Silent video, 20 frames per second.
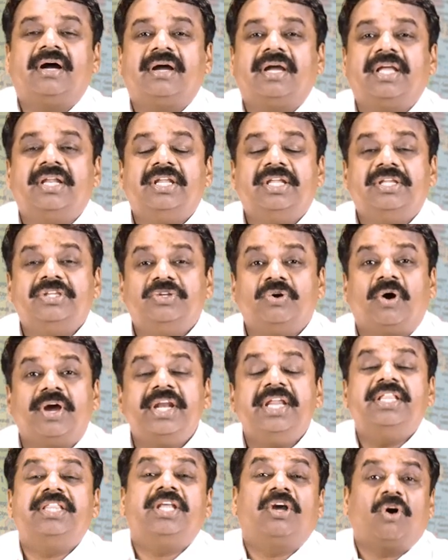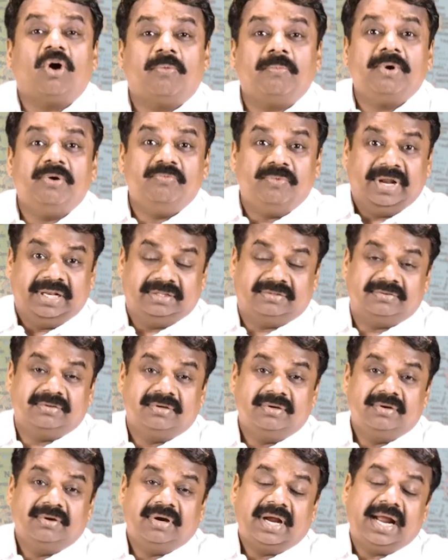in joining the Commonwealth.
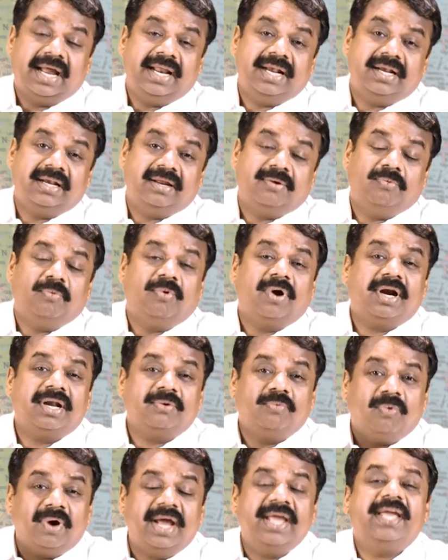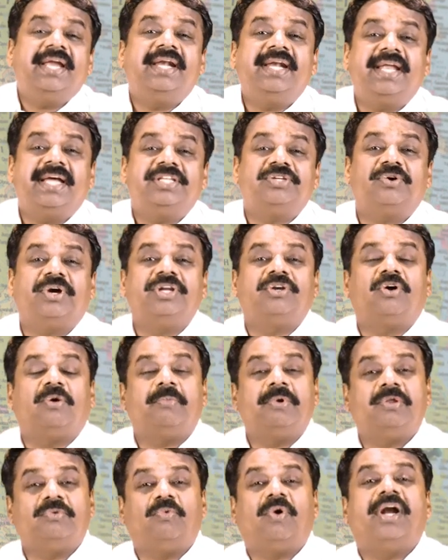And why India joined
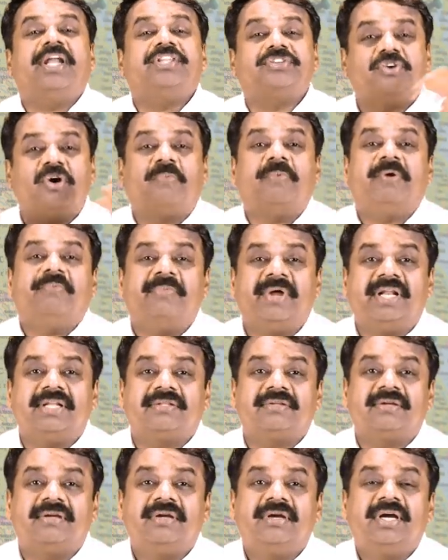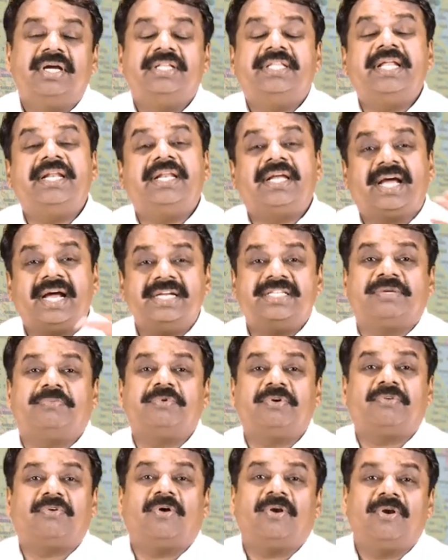Commonwealth? What is Commonwealth? Then the concept
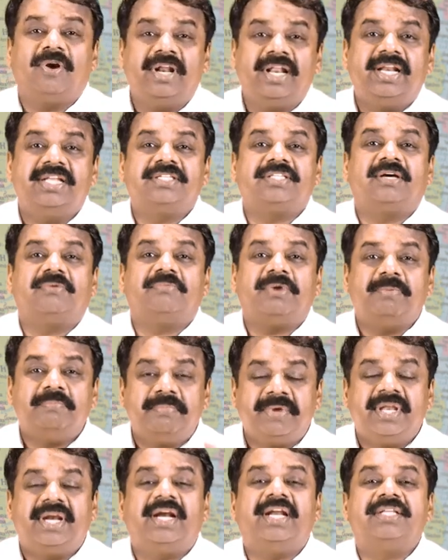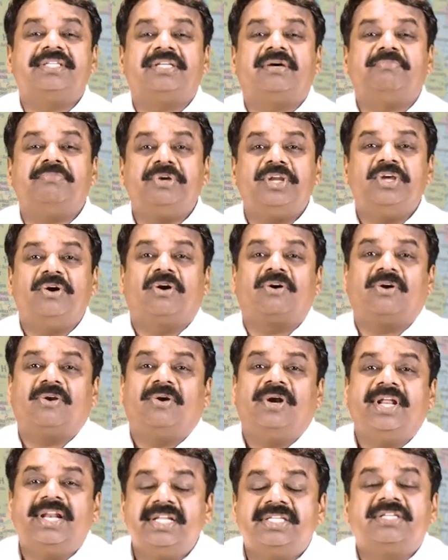of colonialism, imperialism,
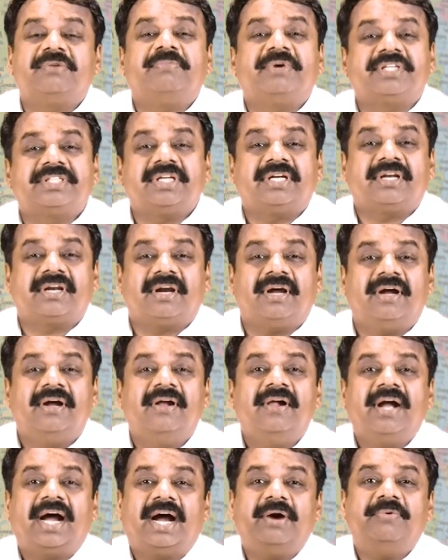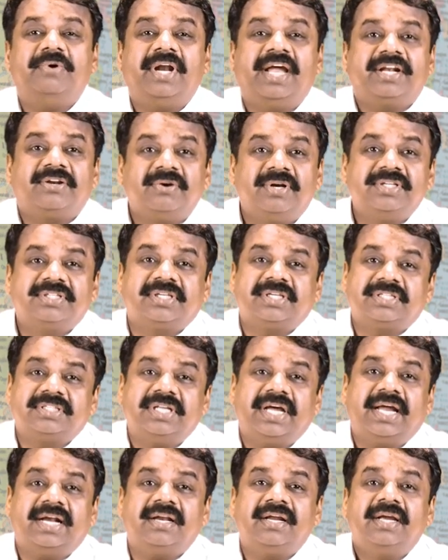neo-colonialism, etc. I would like to discuss
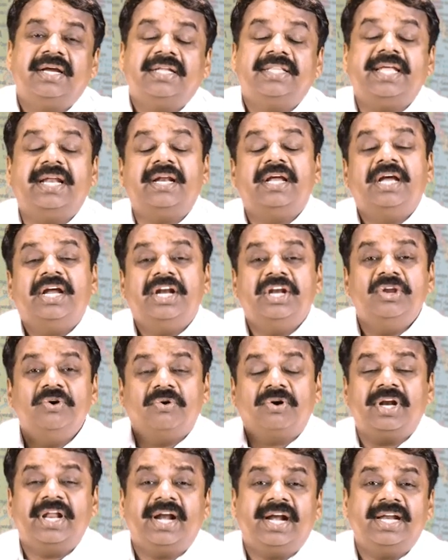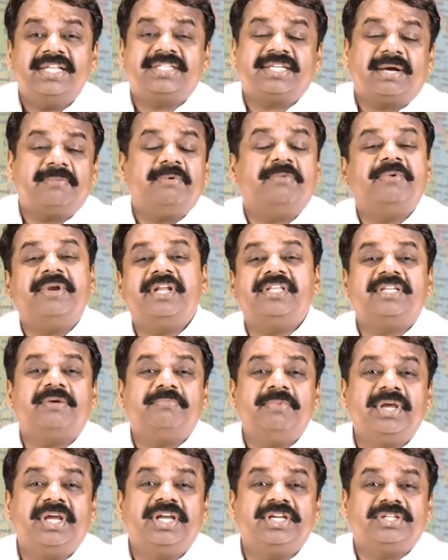that. Then nuclear disarmament is a
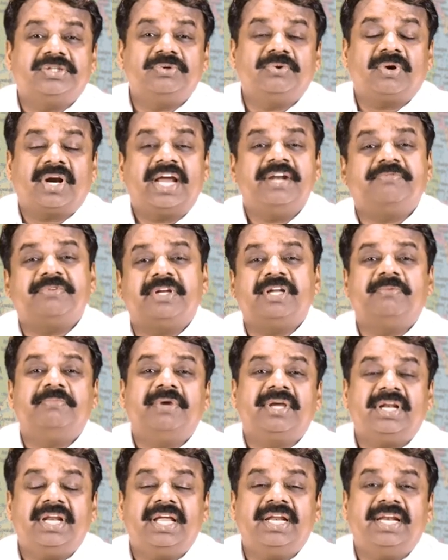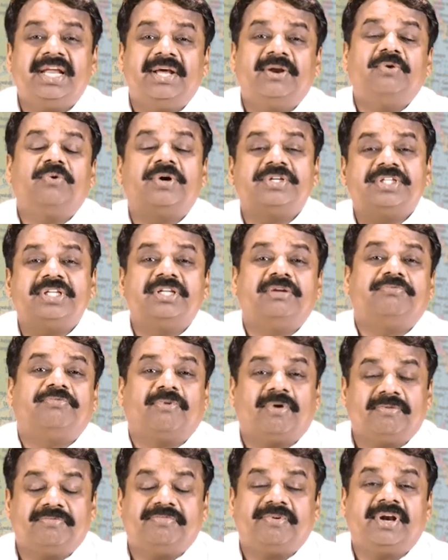big issue. Right from the beginning, Nehru was in the
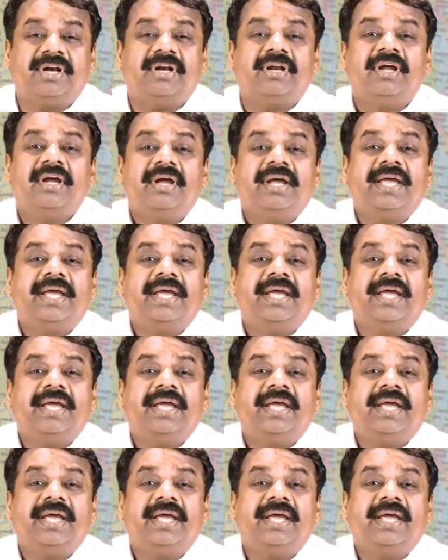forefront